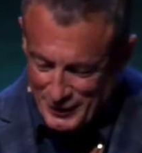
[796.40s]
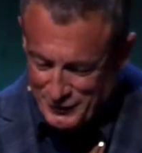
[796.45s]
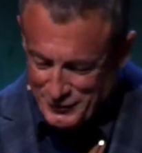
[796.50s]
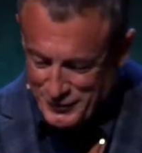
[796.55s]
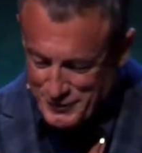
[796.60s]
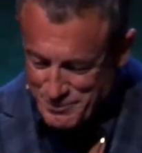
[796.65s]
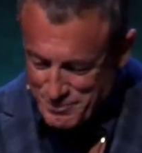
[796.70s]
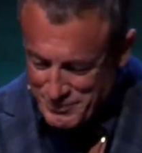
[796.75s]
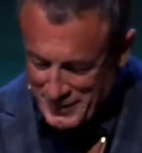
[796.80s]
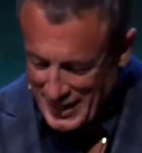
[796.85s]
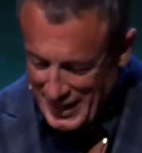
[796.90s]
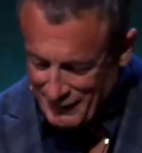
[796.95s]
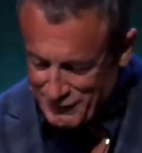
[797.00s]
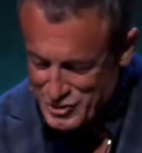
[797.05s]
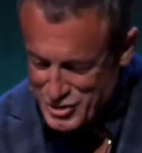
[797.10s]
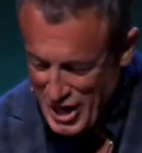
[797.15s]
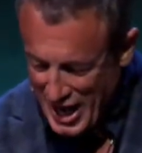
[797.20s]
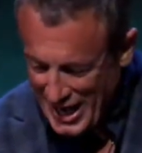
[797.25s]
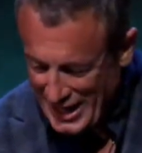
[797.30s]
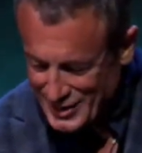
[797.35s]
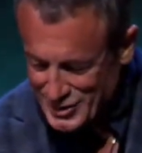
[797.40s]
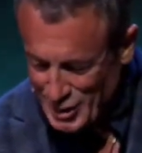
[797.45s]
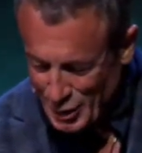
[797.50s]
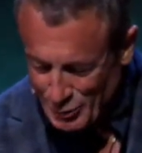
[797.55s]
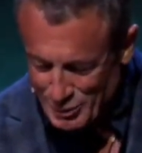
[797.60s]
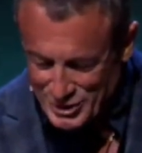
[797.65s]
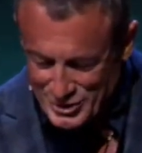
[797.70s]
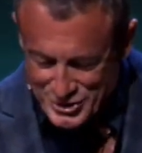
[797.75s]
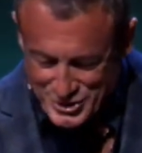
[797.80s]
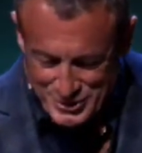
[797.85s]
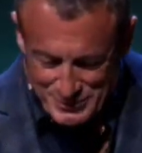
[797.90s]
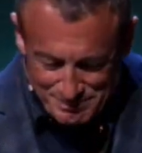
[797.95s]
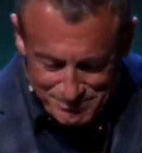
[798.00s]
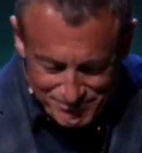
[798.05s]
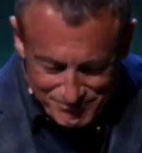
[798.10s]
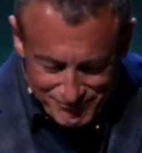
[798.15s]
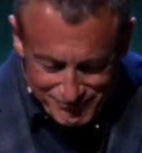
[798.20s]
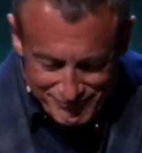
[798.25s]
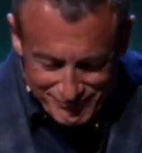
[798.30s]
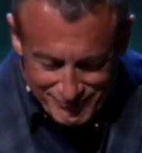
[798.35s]
of John. Notice
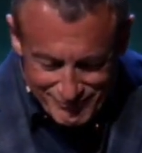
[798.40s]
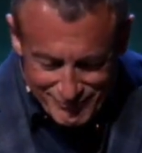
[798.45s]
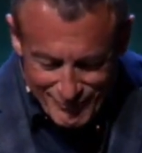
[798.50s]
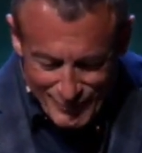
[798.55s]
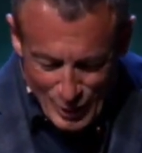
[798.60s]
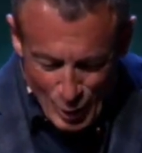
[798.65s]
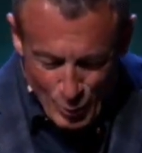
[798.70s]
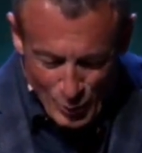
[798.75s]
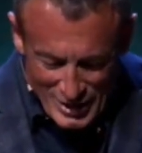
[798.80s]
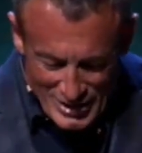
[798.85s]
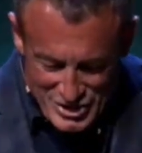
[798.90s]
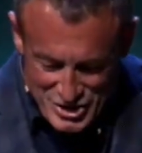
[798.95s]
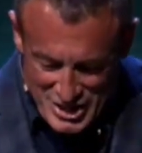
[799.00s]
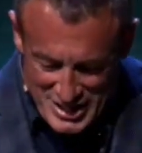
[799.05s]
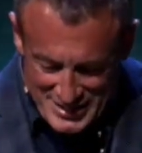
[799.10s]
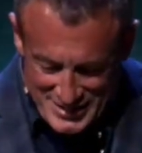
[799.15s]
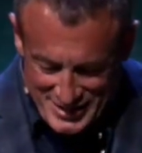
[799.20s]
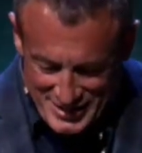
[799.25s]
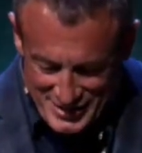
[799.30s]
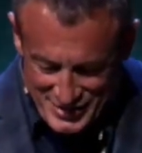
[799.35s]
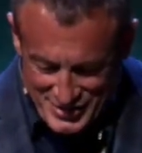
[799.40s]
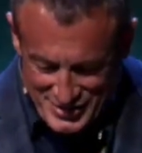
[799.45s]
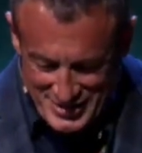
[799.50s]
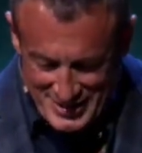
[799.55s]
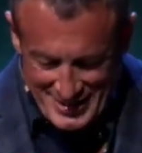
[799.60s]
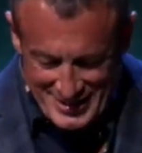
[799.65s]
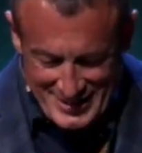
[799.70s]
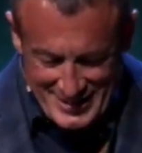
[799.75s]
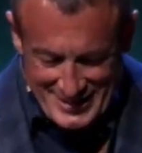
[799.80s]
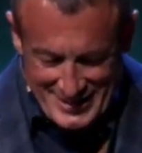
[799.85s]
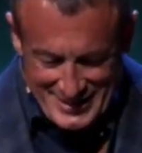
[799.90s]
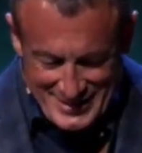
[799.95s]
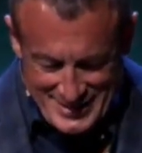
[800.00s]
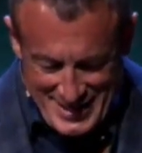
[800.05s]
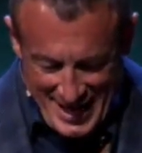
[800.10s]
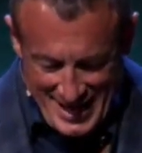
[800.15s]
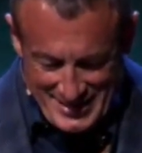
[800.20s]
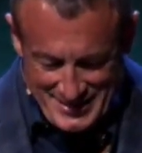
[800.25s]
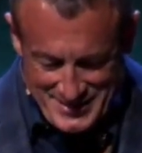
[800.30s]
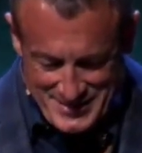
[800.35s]
what Jesus
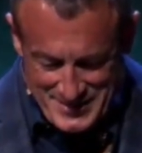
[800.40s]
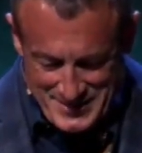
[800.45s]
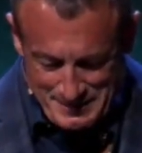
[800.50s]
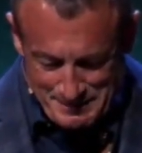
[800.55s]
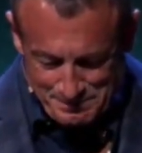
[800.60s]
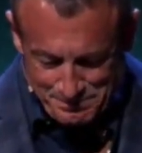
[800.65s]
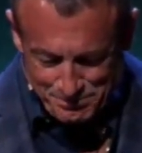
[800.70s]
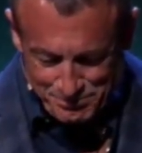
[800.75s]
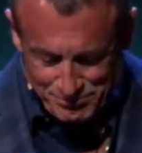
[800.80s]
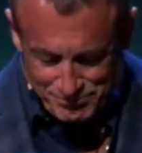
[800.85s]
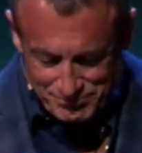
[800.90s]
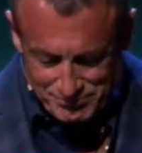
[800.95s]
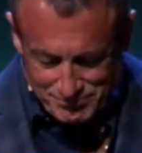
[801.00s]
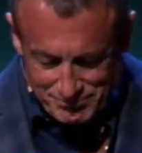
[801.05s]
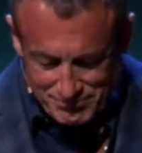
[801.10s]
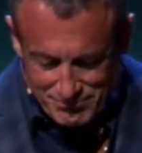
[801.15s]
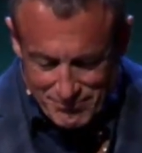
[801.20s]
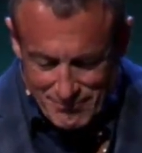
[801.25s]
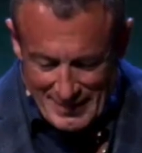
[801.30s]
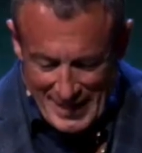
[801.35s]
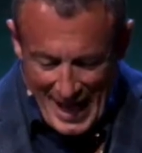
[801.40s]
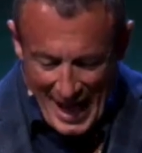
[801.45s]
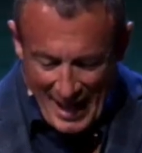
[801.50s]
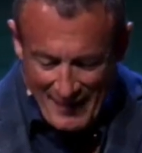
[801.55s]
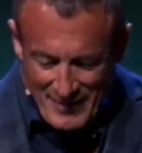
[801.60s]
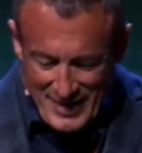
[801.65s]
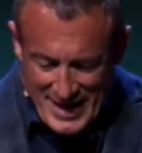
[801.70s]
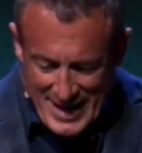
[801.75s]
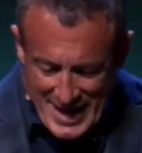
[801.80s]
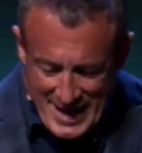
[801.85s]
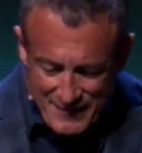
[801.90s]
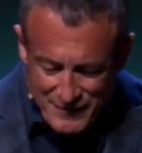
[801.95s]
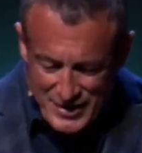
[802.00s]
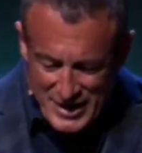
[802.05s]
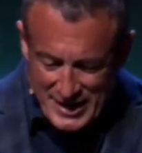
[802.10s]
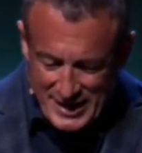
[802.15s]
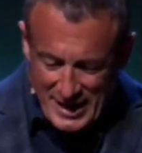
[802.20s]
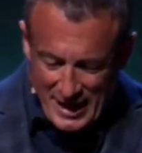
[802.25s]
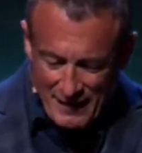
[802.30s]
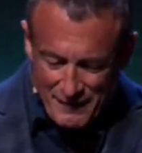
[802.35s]
says. On the
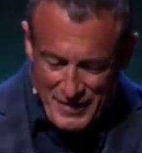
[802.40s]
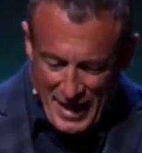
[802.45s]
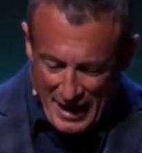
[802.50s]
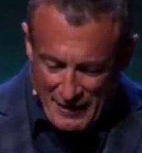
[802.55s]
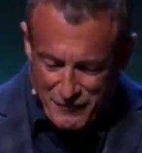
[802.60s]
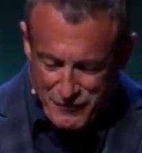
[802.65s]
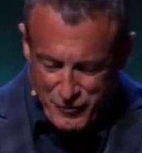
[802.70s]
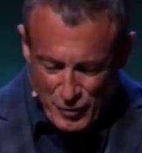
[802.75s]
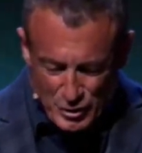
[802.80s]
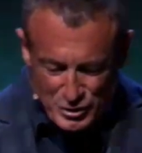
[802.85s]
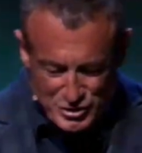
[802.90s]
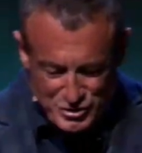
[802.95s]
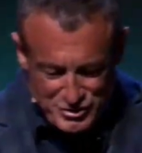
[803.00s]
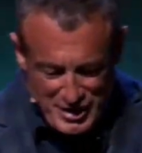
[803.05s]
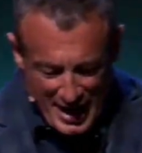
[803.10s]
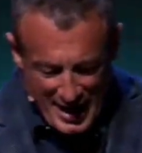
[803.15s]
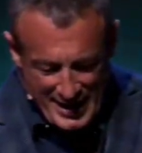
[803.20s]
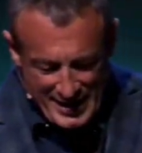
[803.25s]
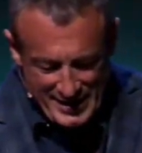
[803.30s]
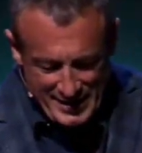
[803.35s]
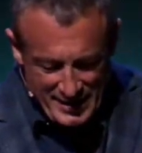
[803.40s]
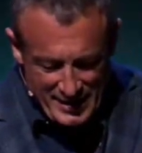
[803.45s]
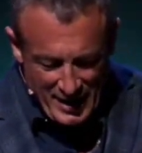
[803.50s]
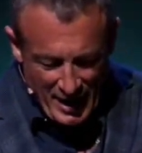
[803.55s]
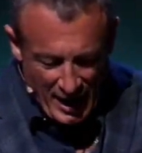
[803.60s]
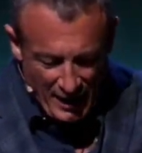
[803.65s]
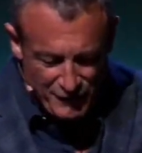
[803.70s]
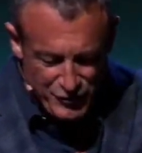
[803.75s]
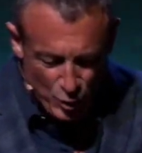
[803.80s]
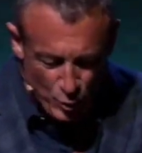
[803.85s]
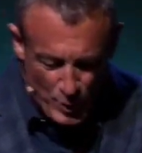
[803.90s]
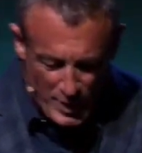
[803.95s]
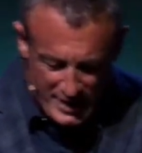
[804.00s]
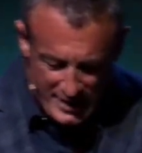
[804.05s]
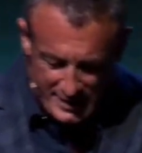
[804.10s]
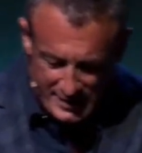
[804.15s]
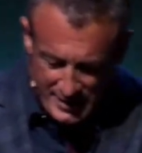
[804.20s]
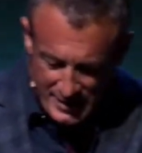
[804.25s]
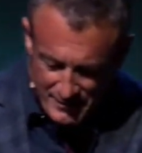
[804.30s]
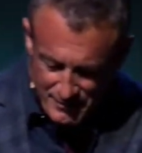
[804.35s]
evening of that first day of the
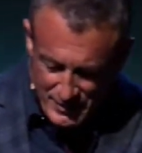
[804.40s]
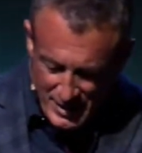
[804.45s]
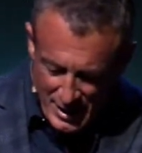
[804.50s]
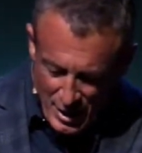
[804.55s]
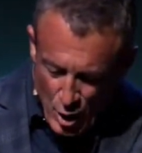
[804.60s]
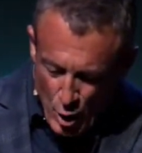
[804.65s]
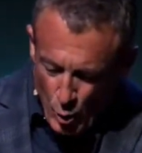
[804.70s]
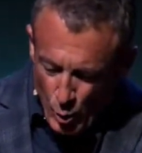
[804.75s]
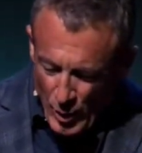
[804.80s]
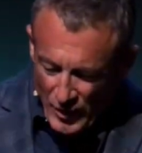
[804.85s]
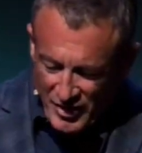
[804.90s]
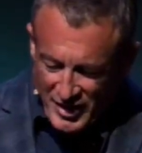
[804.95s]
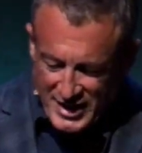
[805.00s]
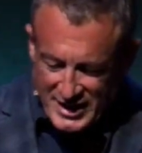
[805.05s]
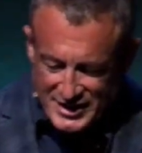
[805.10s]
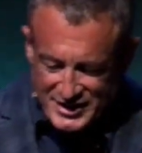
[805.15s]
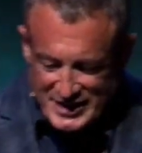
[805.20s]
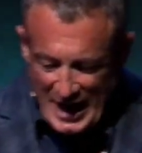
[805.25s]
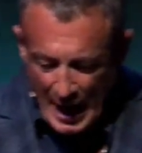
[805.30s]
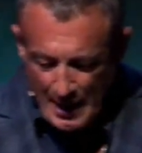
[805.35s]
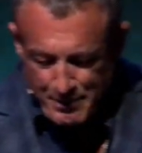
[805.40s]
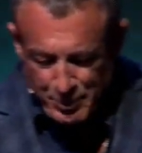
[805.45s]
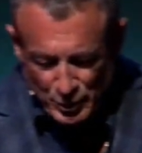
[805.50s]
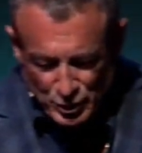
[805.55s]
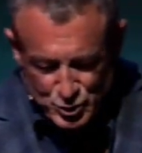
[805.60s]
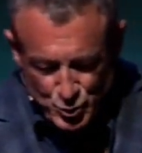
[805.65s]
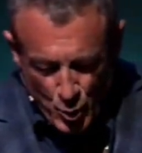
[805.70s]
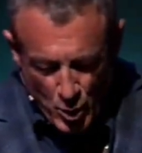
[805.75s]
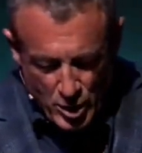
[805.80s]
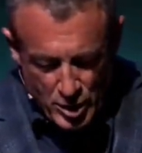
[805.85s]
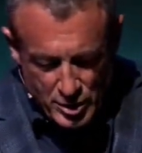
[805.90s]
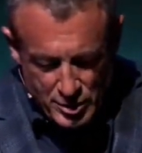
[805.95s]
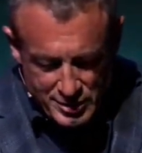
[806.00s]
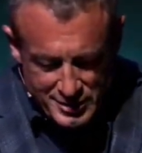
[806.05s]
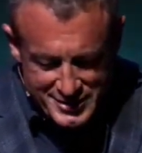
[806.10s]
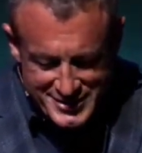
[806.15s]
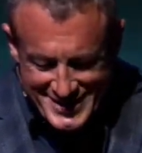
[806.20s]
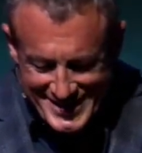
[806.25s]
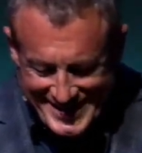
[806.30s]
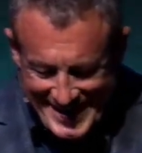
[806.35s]
week, when the disciples
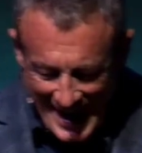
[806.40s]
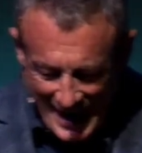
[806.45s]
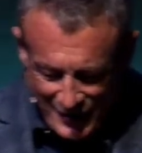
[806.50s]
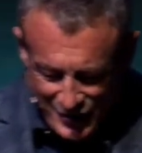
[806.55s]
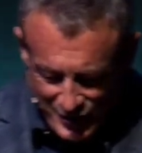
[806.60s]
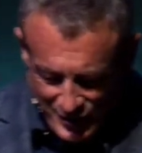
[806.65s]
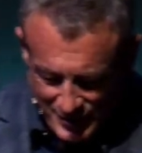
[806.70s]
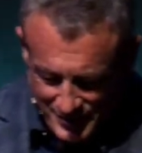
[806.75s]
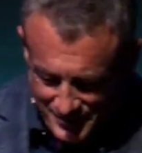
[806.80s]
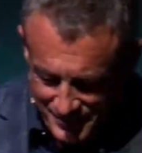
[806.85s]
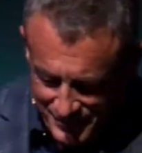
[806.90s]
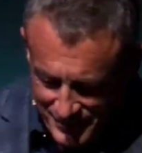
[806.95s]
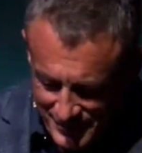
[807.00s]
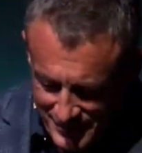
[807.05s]
were together,